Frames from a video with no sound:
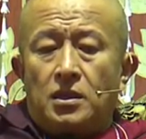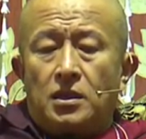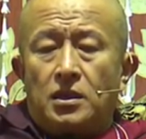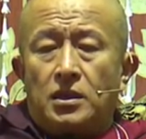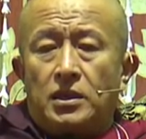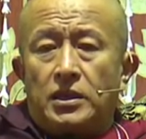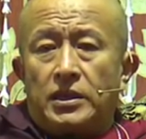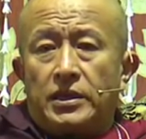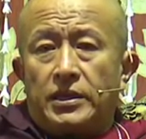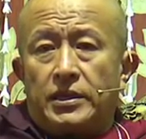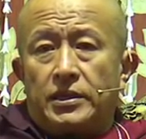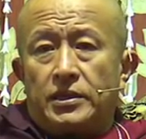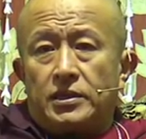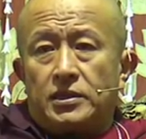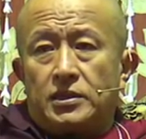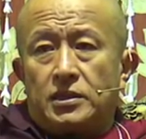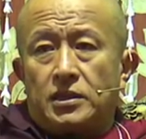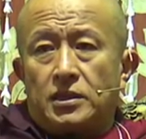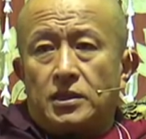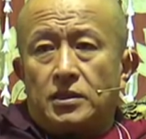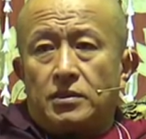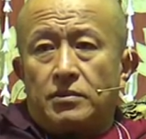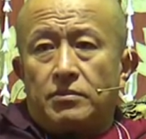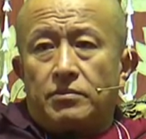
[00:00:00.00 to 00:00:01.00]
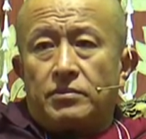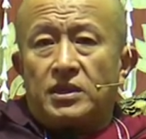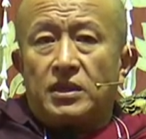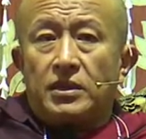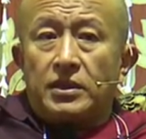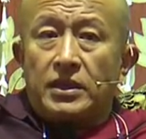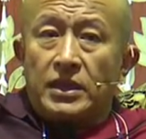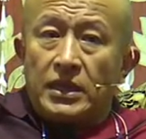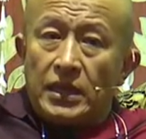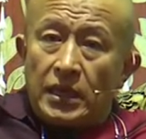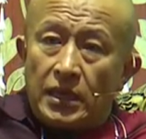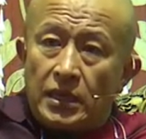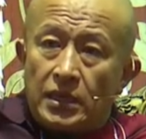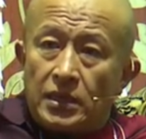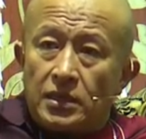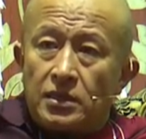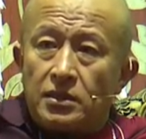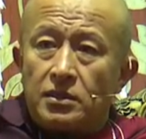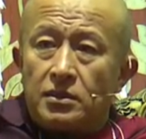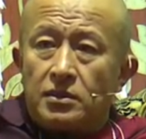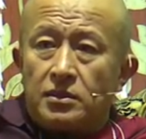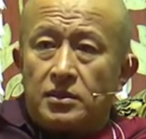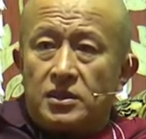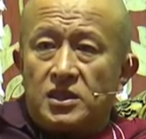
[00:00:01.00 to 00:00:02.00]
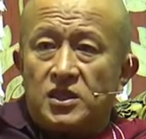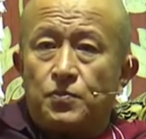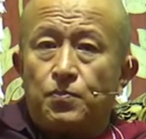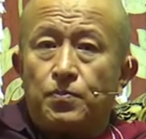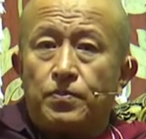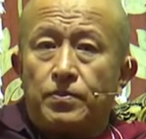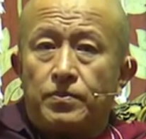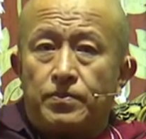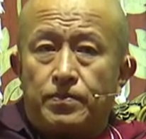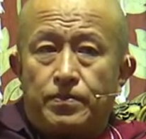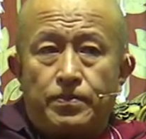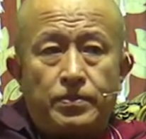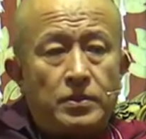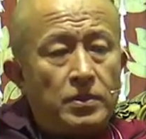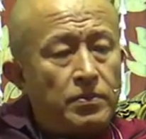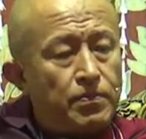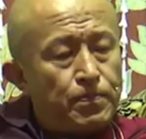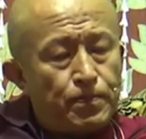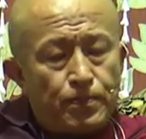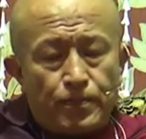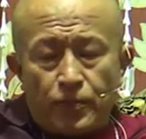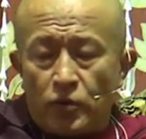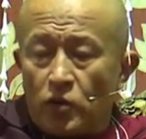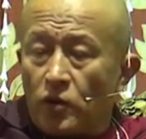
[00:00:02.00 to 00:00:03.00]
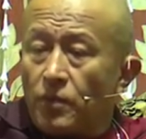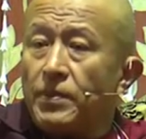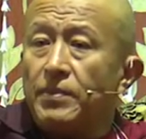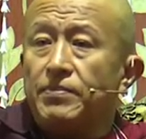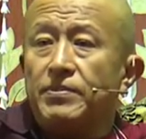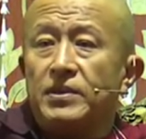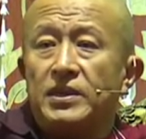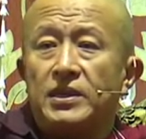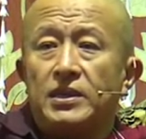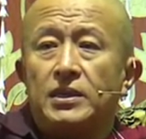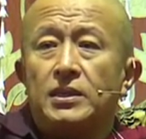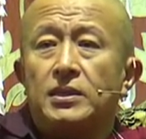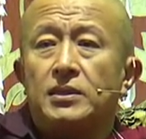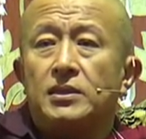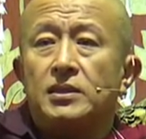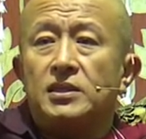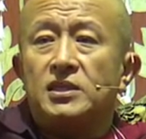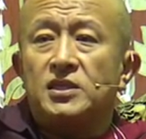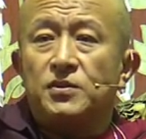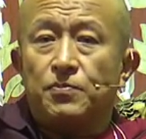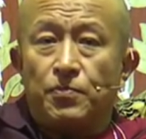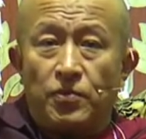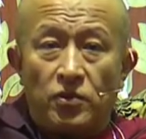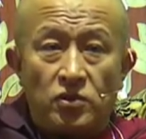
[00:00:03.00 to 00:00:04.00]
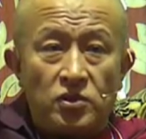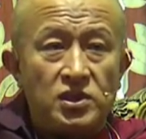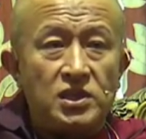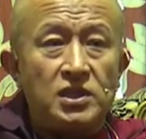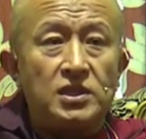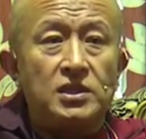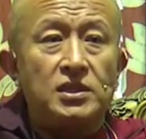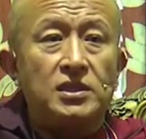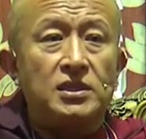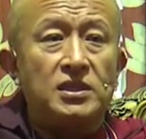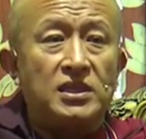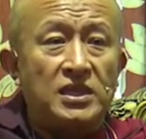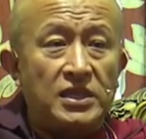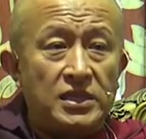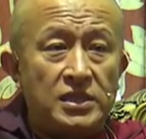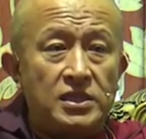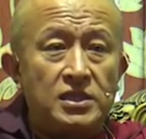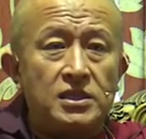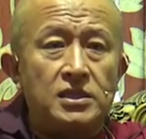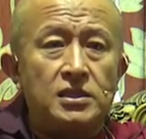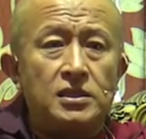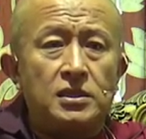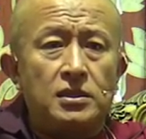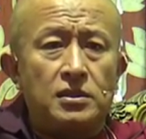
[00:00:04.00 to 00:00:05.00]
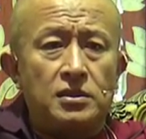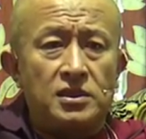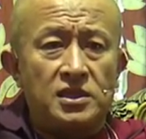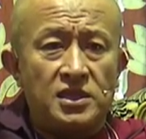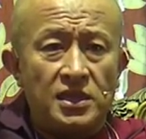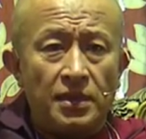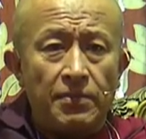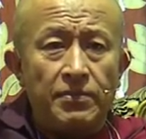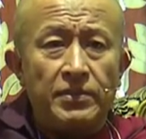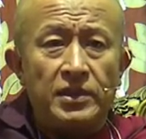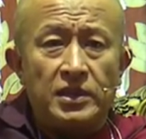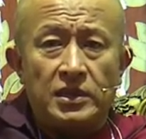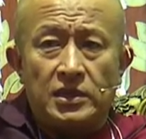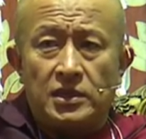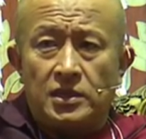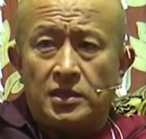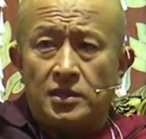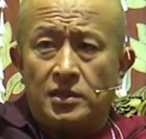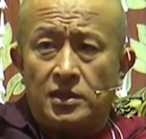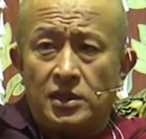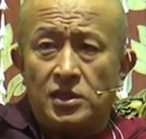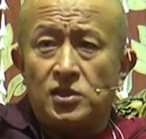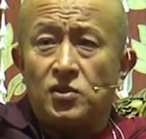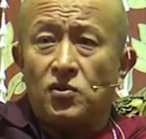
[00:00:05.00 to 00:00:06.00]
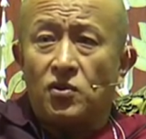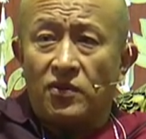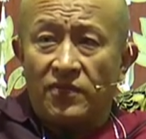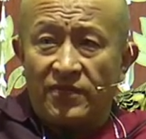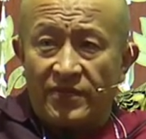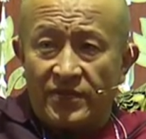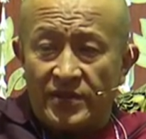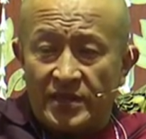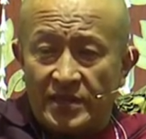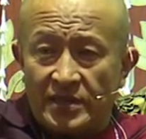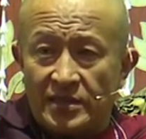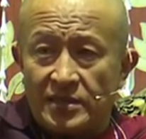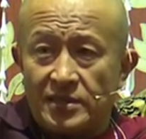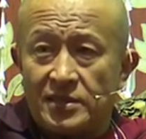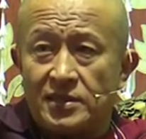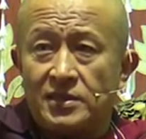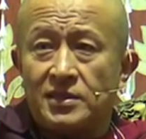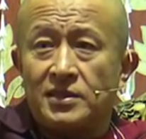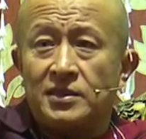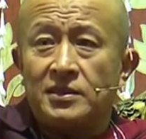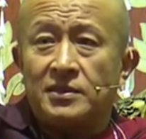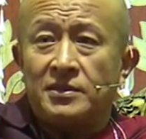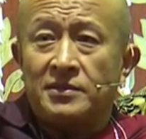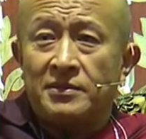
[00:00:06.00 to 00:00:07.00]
And the king probably sponsored this summit, this conference.